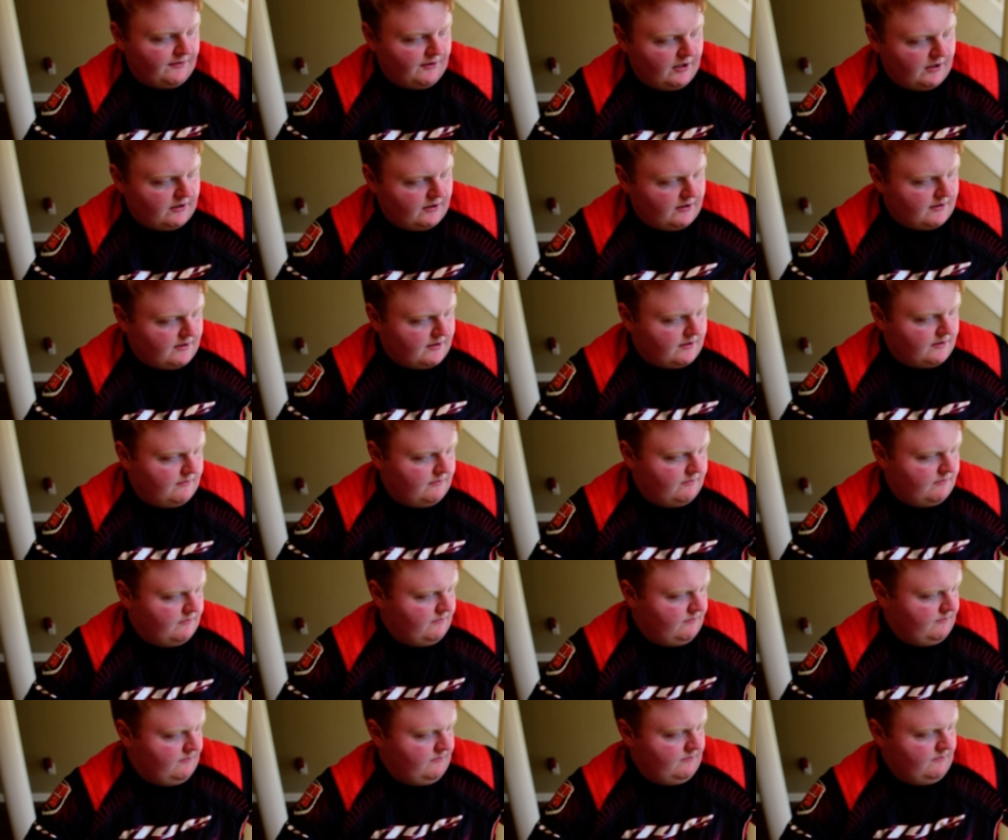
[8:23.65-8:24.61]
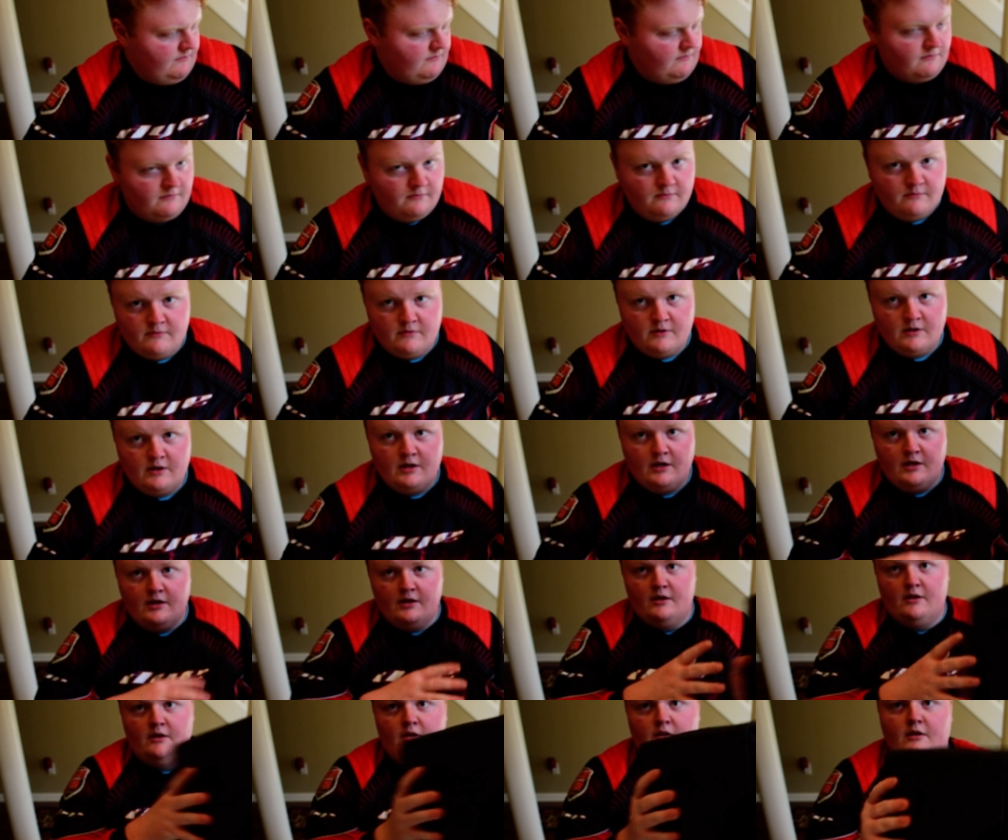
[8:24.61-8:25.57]
got this.
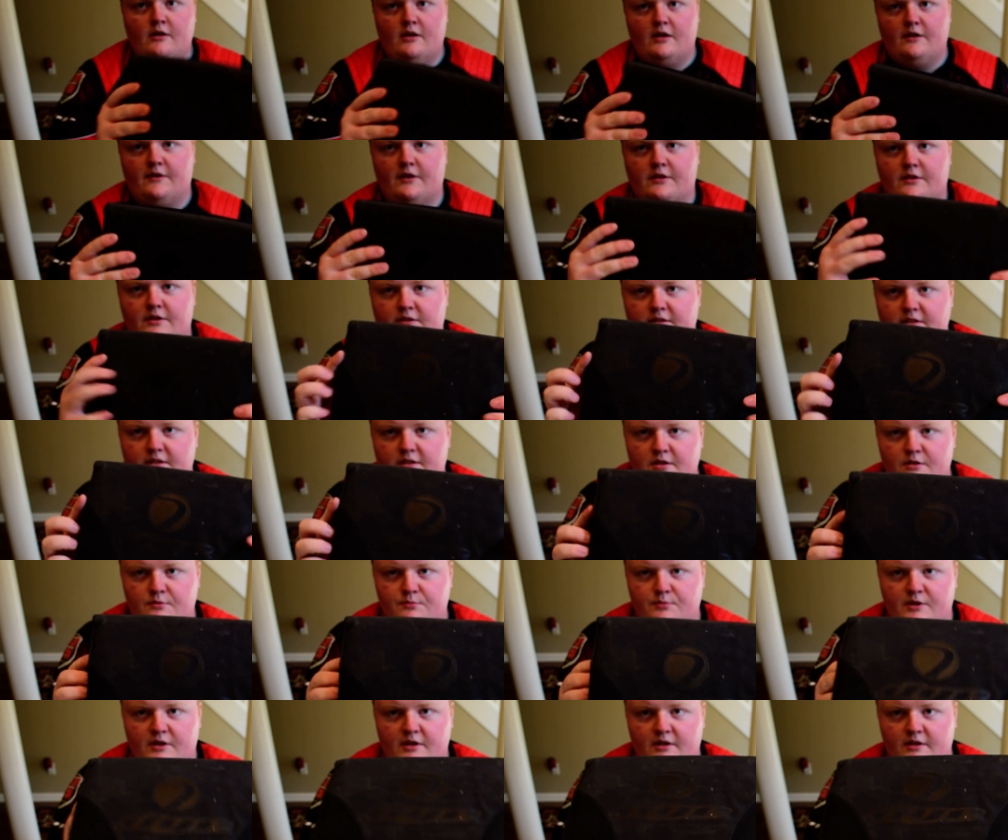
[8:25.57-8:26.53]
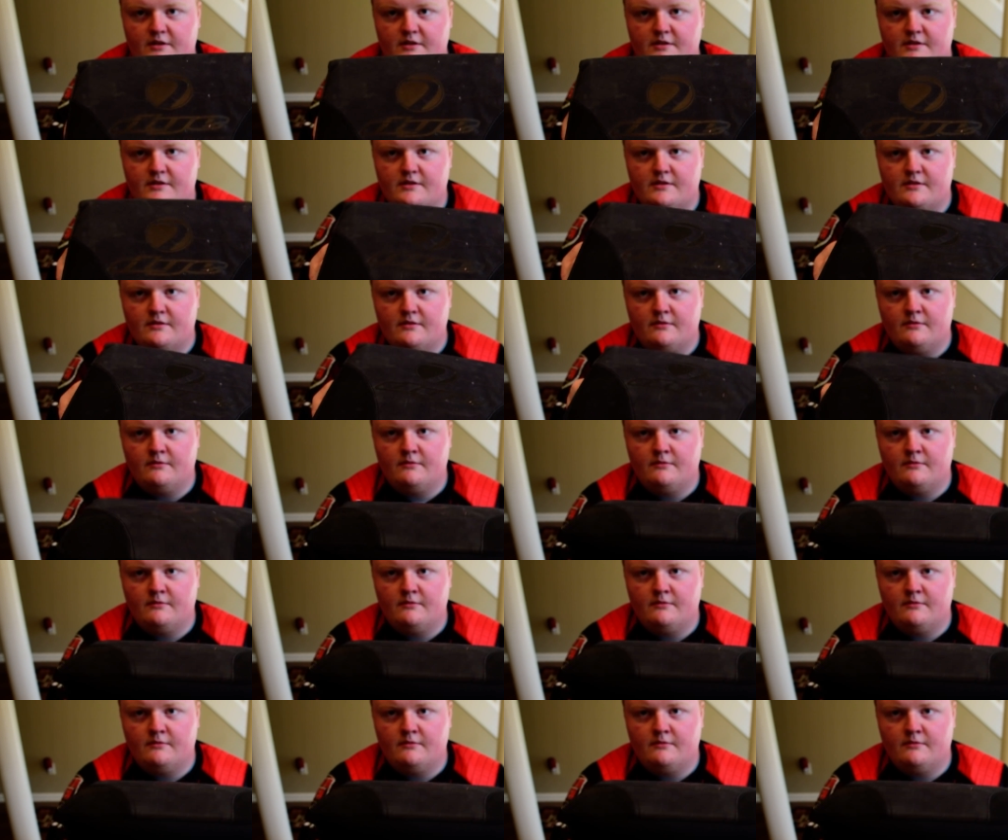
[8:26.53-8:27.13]
I got the DM case.